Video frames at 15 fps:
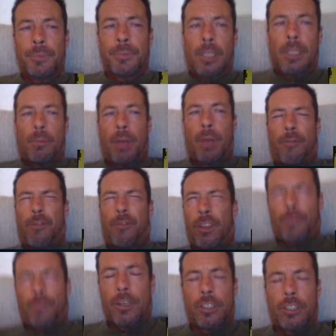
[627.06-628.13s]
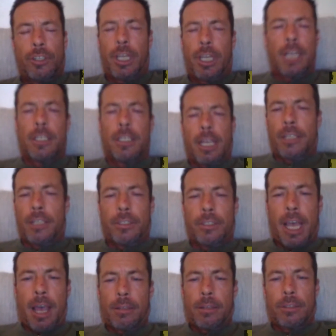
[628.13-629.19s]
But for the first 2 years, I used
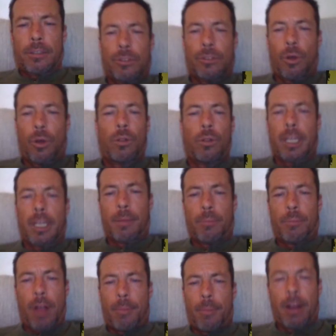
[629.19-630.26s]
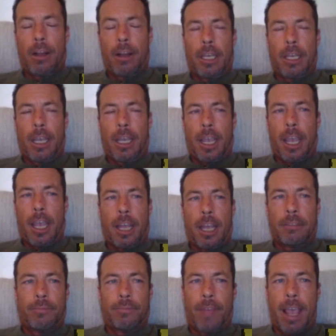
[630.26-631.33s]
that solely and primarily,
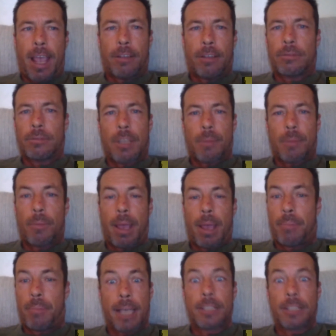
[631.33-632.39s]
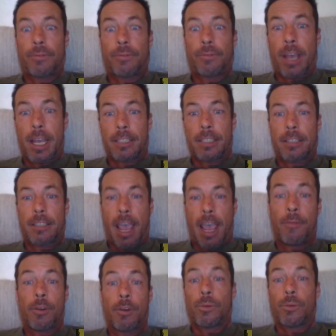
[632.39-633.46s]
and found some of my best finds
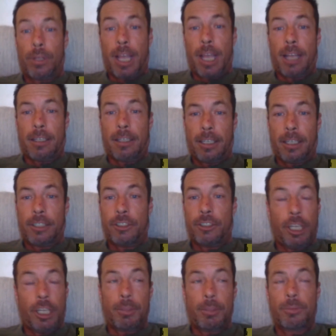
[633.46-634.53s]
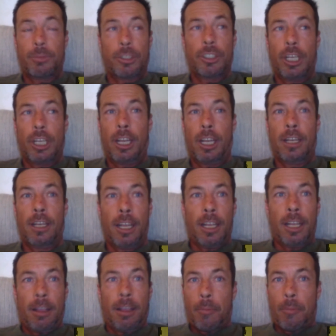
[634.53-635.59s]
ever with that. And cheapest machine,
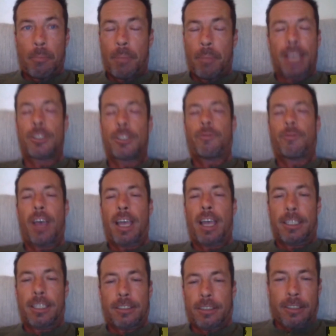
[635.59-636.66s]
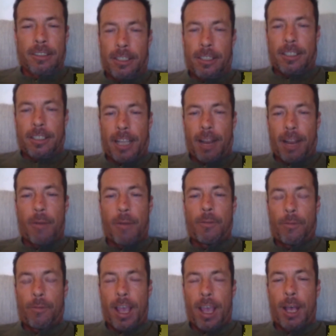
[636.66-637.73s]
best finds that I've
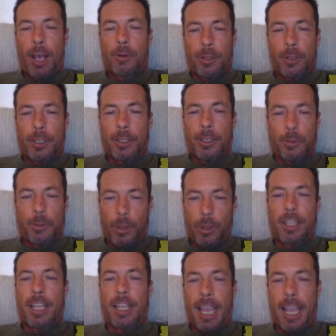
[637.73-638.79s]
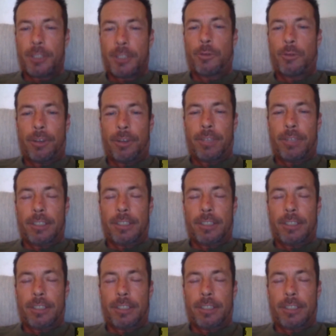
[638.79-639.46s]
ever found is with the Ace 250.